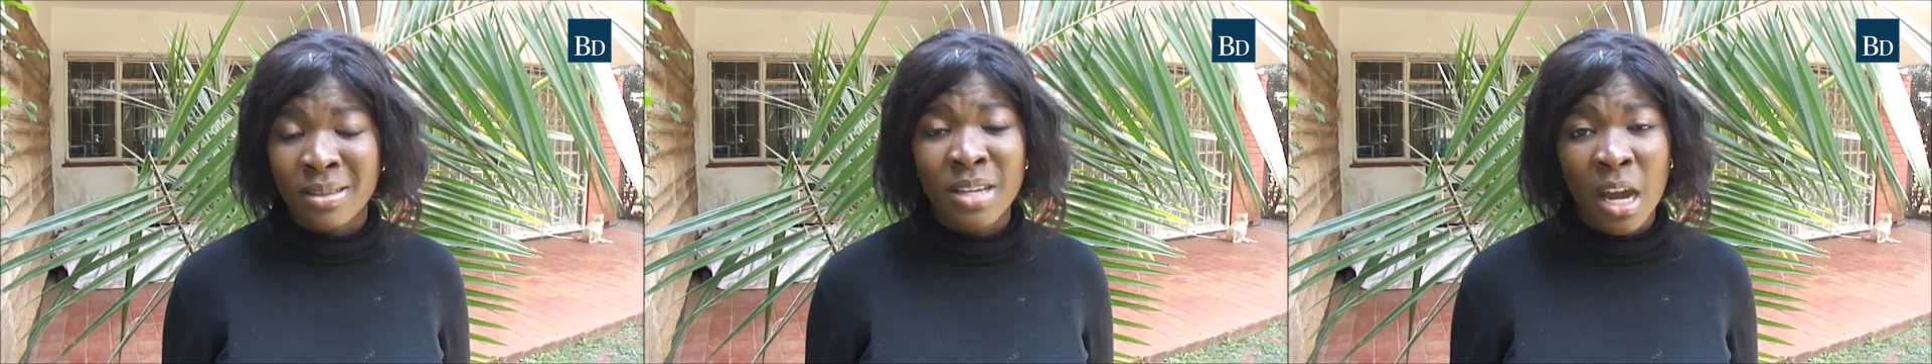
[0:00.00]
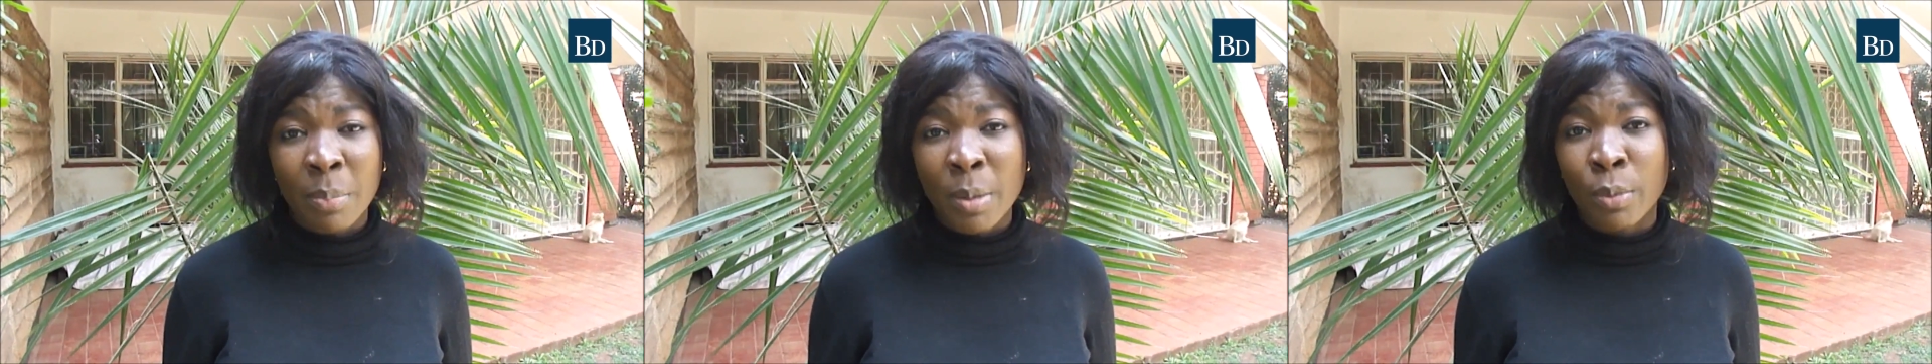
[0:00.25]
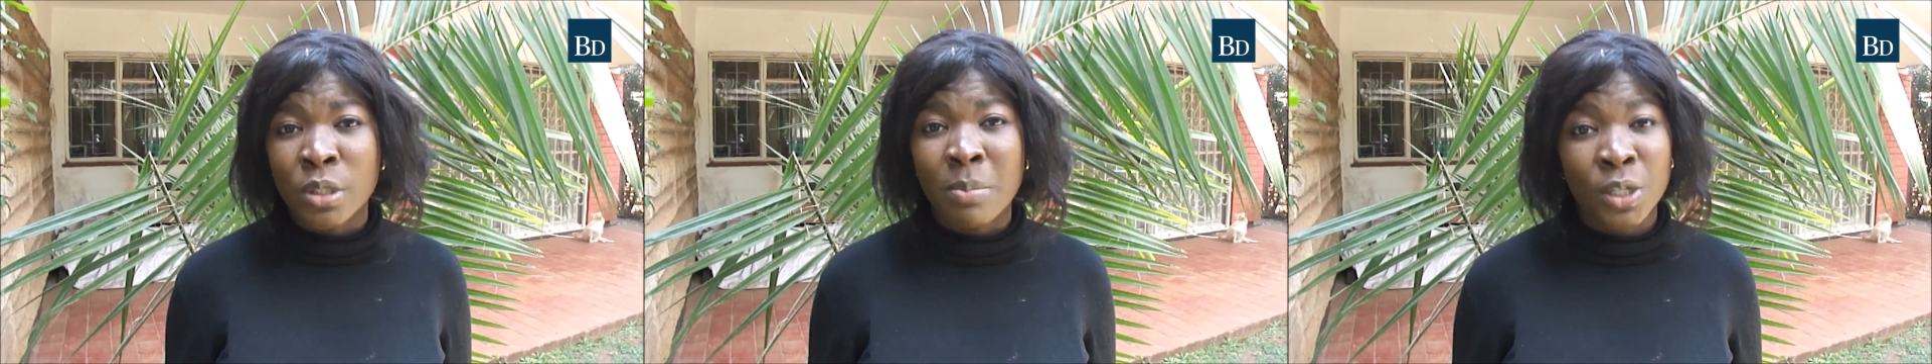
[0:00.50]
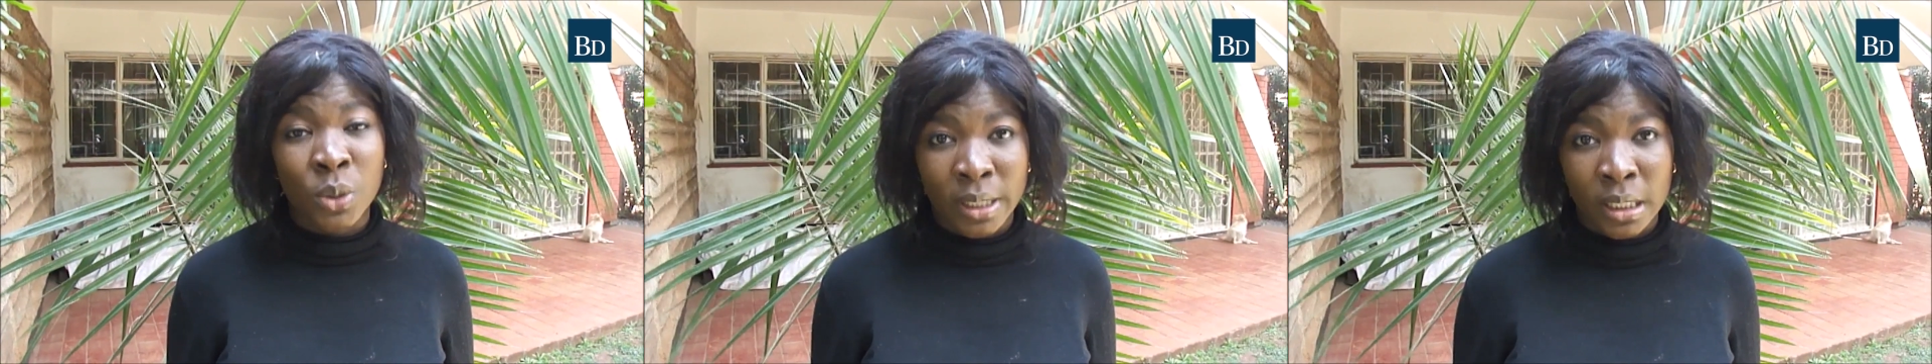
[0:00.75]
young people's
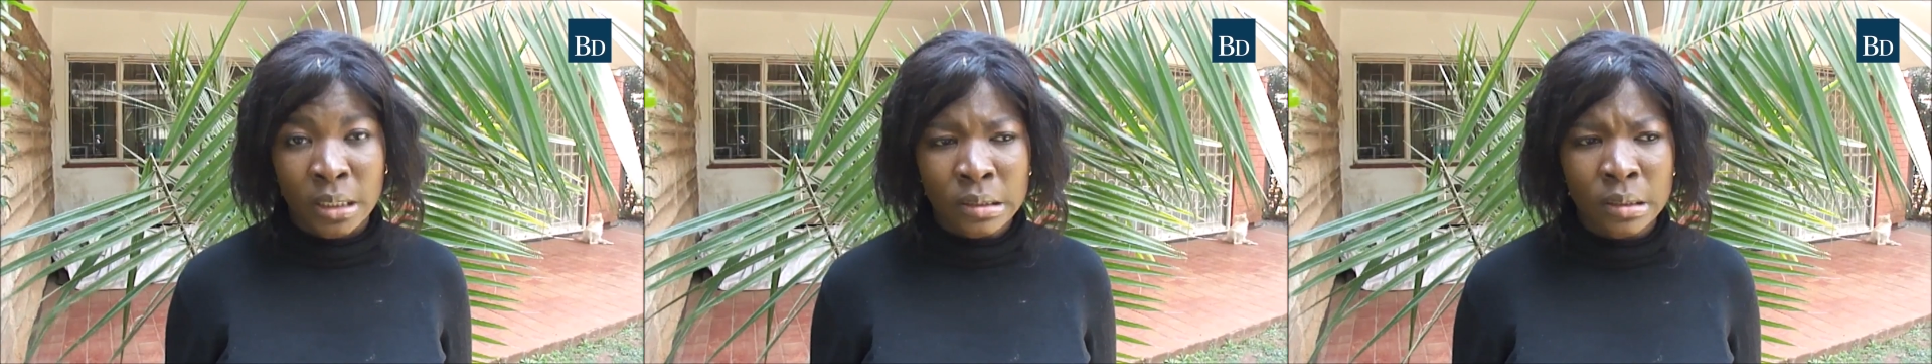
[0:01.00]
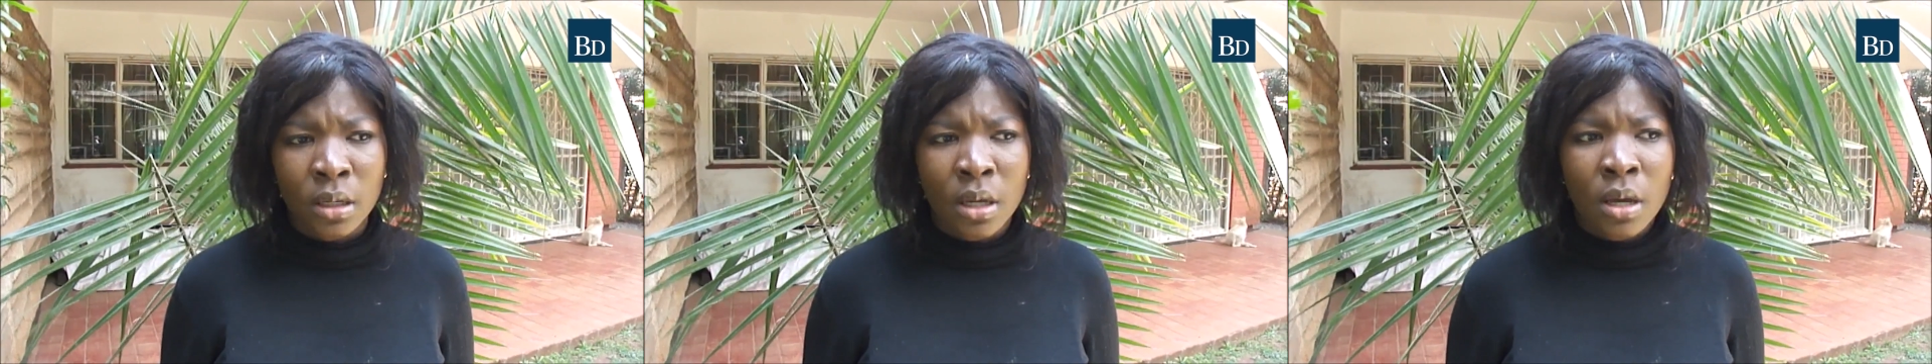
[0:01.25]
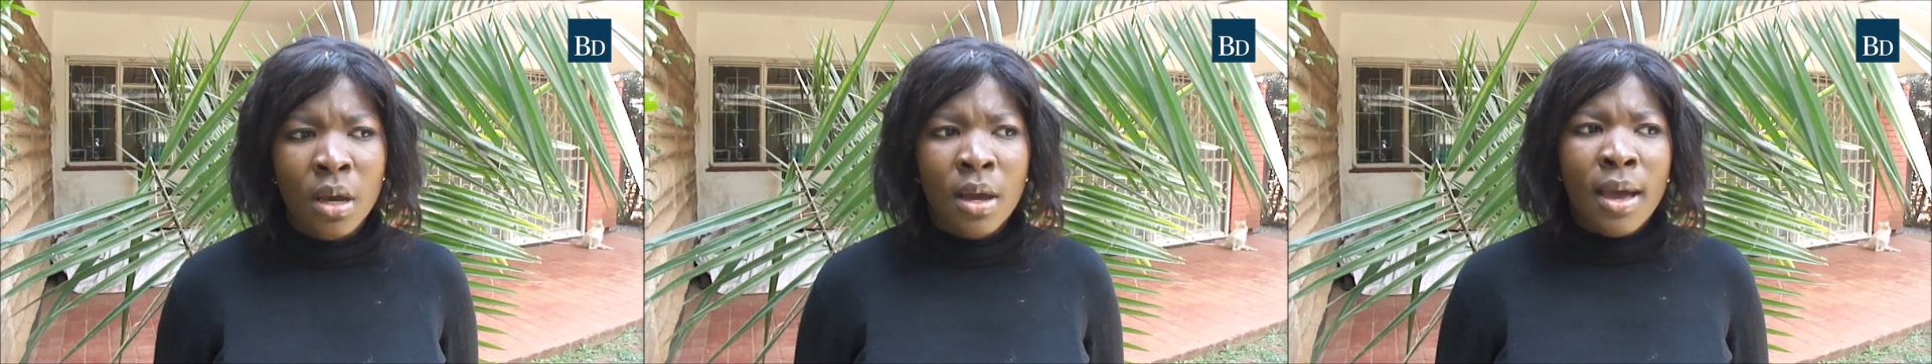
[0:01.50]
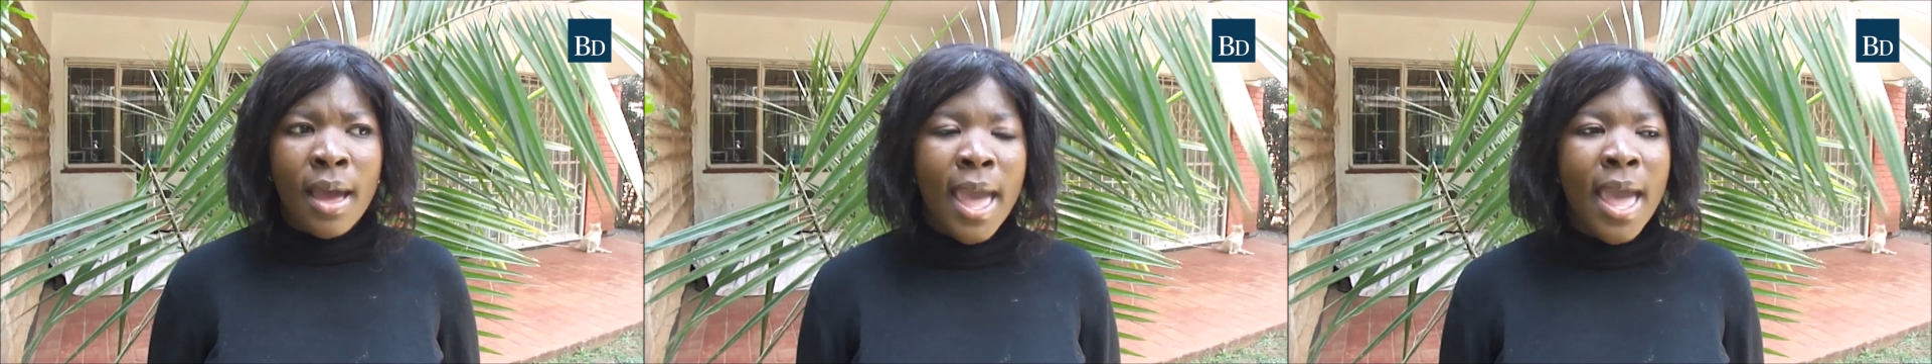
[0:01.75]
mental health.
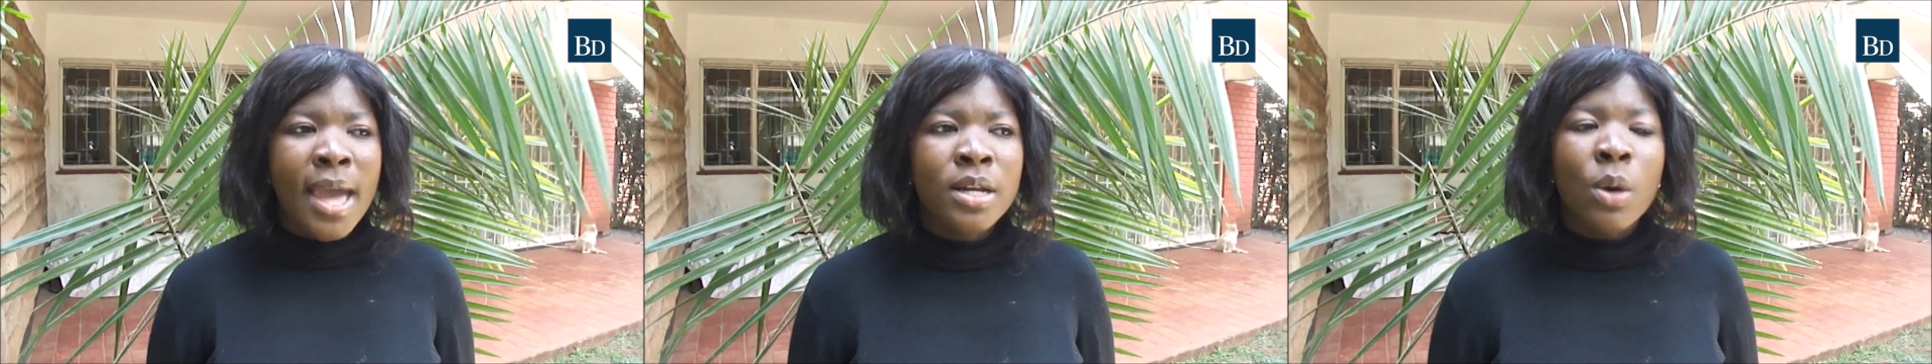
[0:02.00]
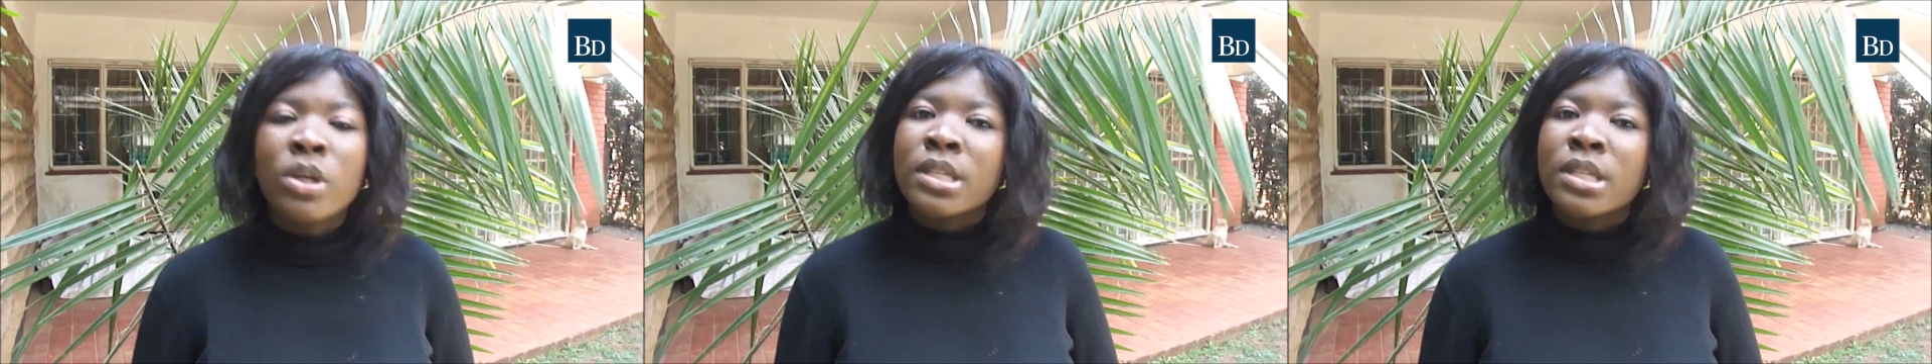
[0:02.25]
And